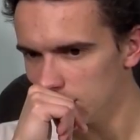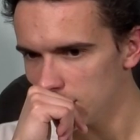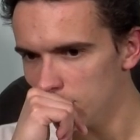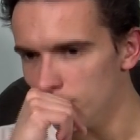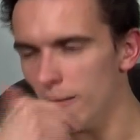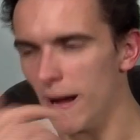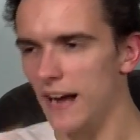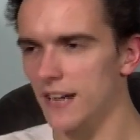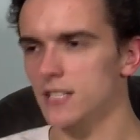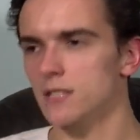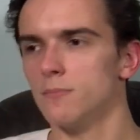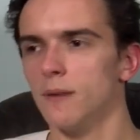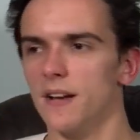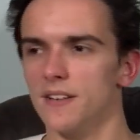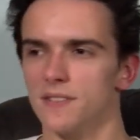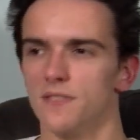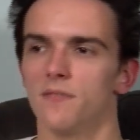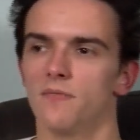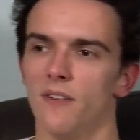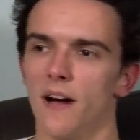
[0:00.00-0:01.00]
maximize
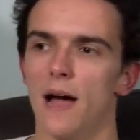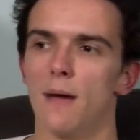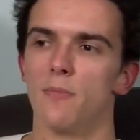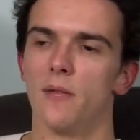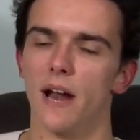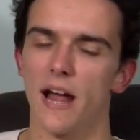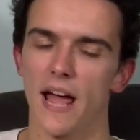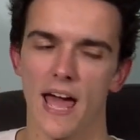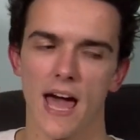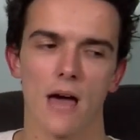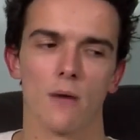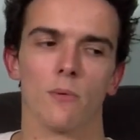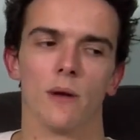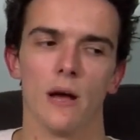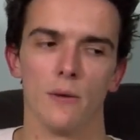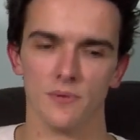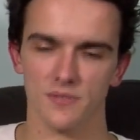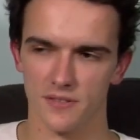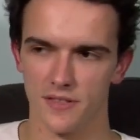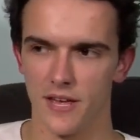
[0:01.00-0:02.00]
the vibe that I had when I
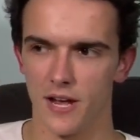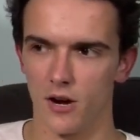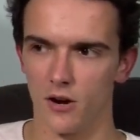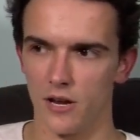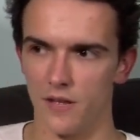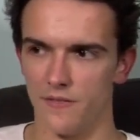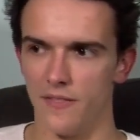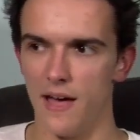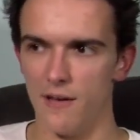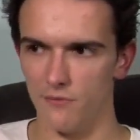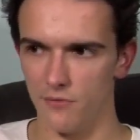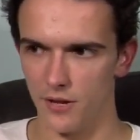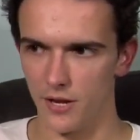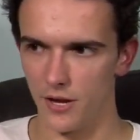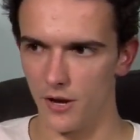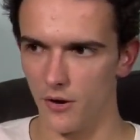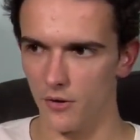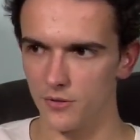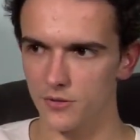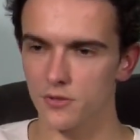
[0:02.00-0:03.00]
was there in that video.